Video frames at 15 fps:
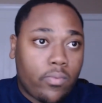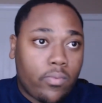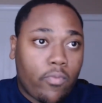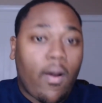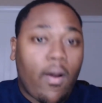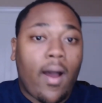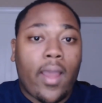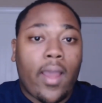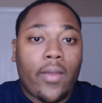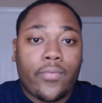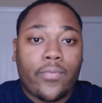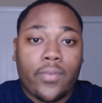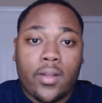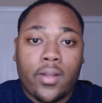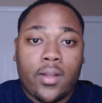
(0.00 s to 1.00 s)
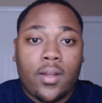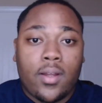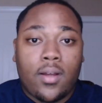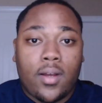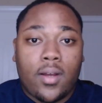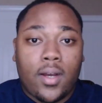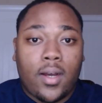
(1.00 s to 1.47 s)
five
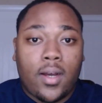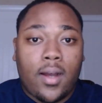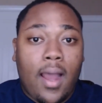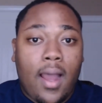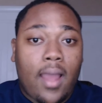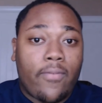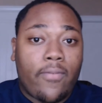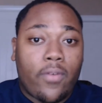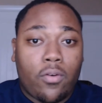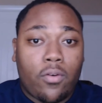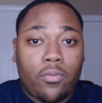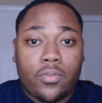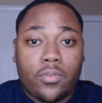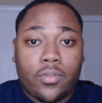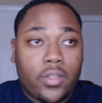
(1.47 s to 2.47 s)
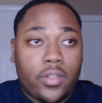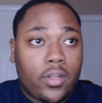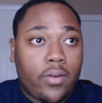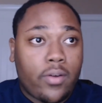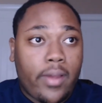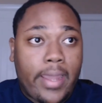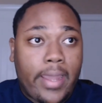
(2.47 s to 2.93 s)
uh, iPhone, you know,
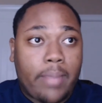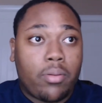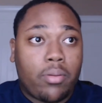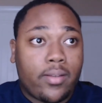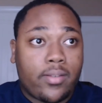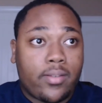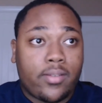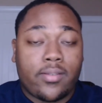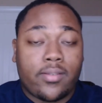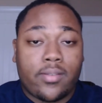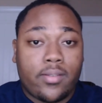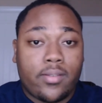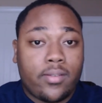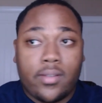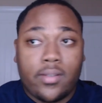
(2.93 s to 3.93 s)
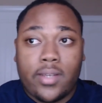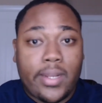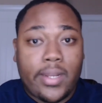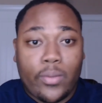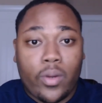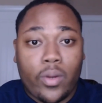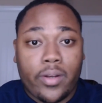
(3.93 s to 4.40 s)
eight Pluses
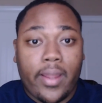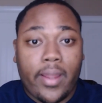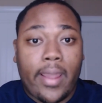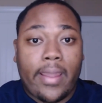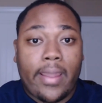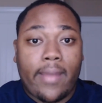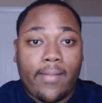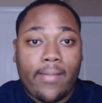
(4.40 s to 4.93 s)
in one day.